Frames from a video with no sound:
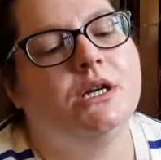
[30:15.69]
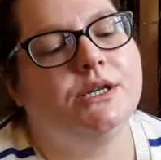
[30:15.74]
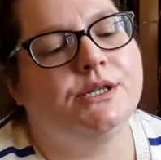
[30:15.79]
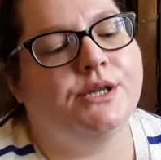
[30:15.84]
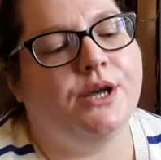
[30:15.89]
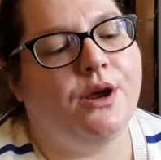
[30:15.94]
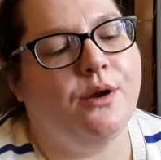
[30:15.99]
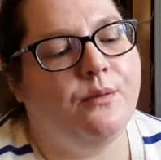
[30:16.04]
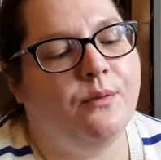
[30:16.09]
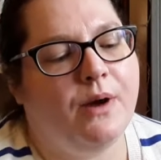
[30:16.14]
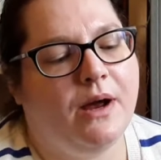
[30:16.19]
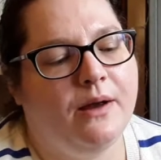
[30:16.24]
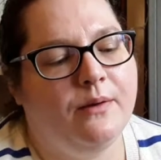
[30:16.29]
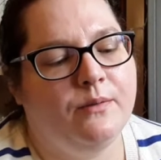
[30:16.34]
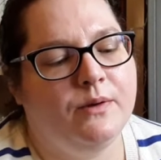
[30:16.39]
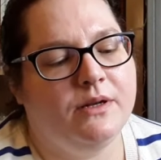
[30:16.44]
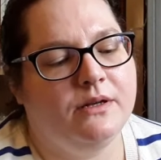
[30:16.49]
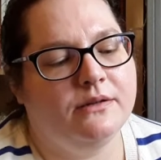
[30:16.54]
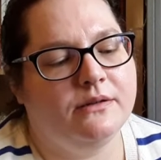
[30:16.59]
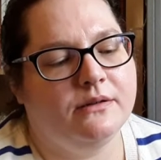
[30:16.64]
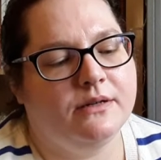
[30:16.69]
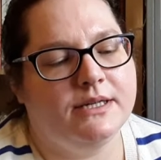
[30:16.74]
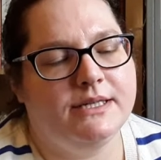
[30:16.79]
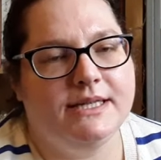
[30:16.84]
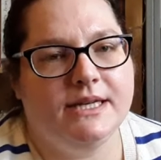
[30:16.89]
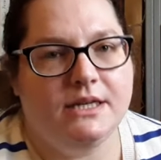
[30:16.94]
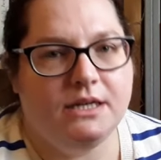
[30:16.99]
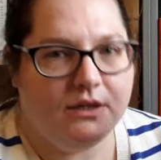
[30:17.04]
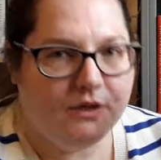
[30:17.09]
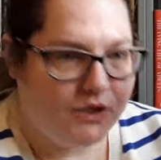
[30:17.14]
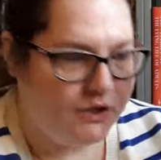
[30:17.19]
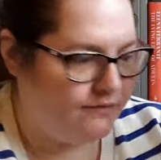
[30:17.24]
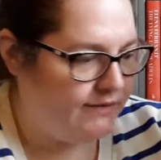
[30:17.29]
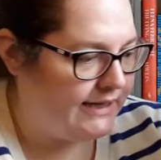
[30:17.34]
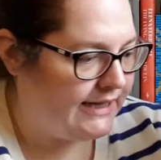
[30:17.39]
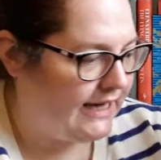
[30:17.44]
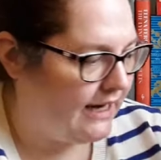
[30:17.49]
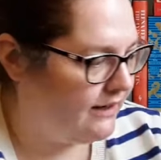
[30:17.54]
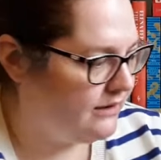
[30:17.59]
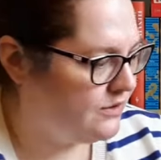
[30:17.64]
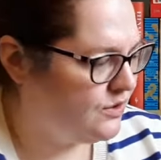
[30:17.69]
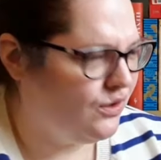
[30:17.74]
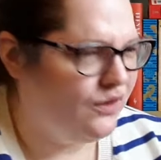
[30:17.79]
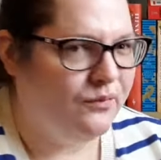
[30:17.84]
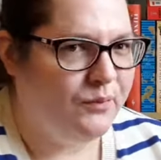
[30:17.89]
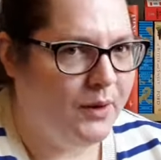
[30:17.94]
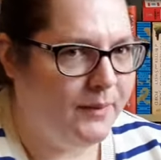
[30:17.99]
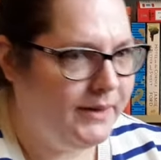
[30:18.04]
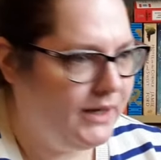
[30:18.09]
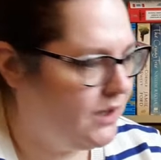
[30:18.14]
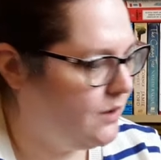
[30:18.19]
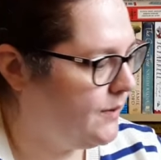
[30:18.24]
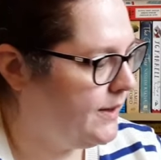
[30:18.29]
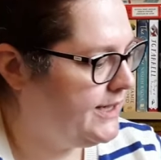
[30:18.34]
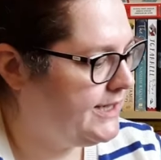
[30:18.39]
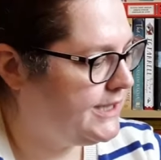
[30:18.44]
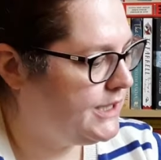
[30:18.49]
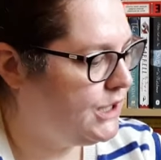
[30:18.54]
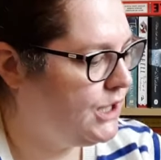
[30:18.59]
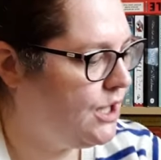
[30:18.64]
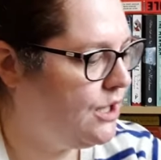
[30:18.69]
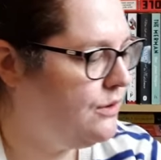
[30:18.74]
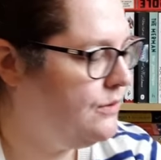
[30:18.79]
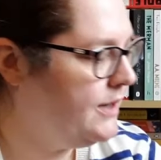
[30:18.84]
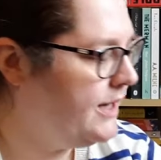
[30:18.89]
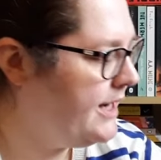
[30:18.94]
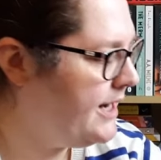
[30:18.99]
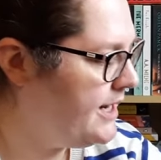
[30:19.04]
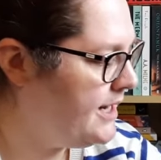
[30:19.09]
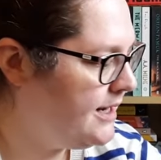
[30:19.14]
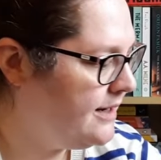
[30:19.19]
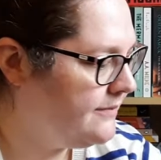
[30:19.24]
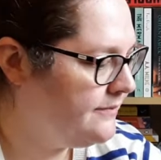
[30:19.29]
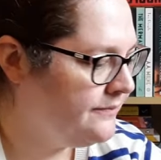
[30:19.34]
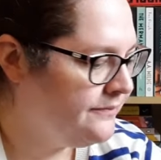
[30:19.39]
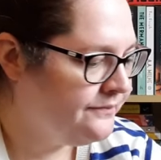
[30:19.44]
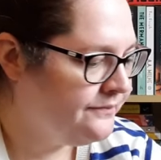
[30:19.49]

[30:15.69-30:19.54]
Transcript: So I will continue to read that sort of probably quite slowly.